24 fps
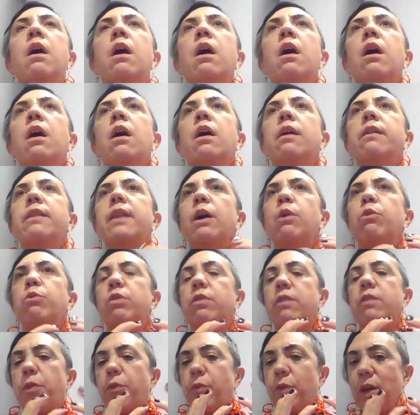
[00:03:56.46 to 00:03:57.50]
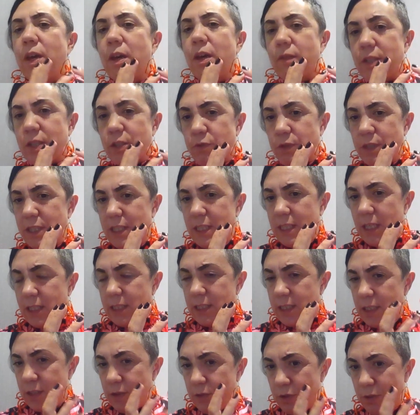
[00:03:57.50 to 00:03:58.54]
Now, there are three characteristics
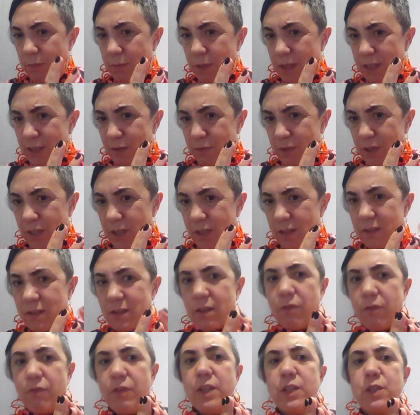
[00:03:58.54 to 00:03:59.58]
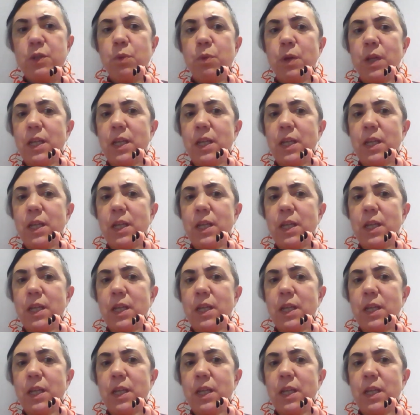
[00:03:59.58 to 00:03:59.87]
into the metaverse. The first one is